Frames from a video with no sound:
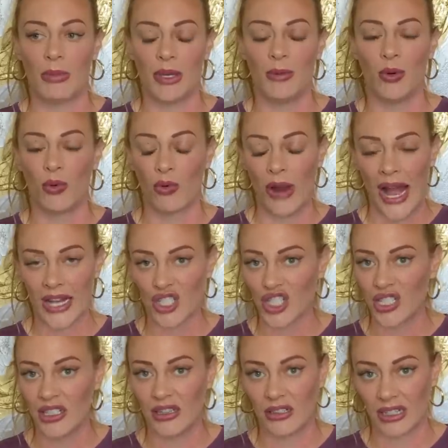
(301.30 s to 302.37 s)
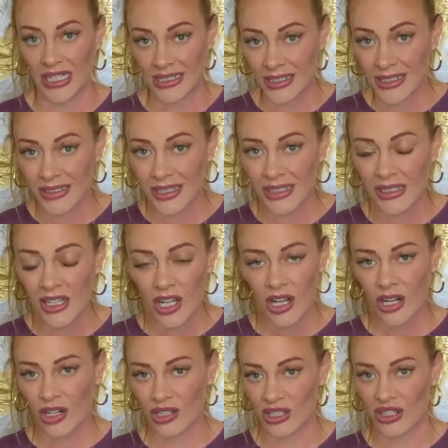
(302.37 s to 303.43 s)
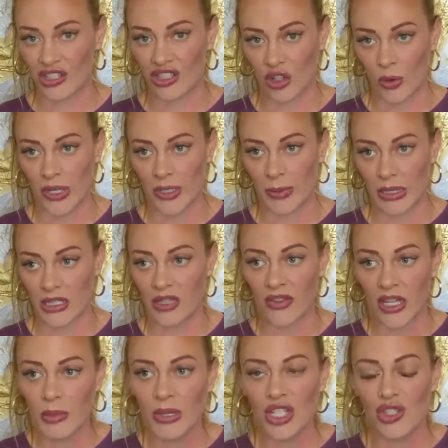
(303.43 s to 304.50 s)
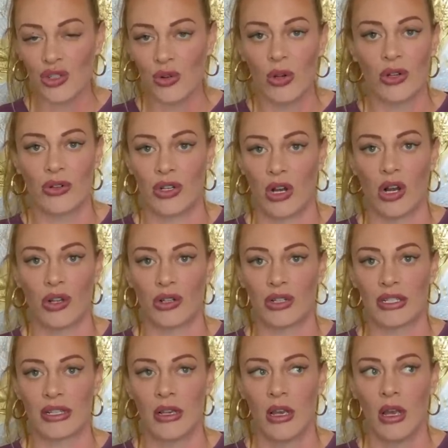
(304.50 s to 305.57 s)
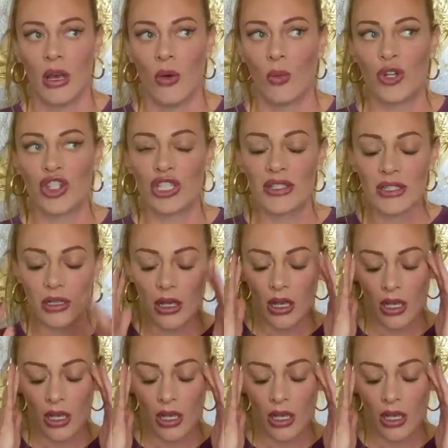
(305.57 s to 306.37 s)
people rationing their insulin because it's so expensive. It can be two hundred dollars, which is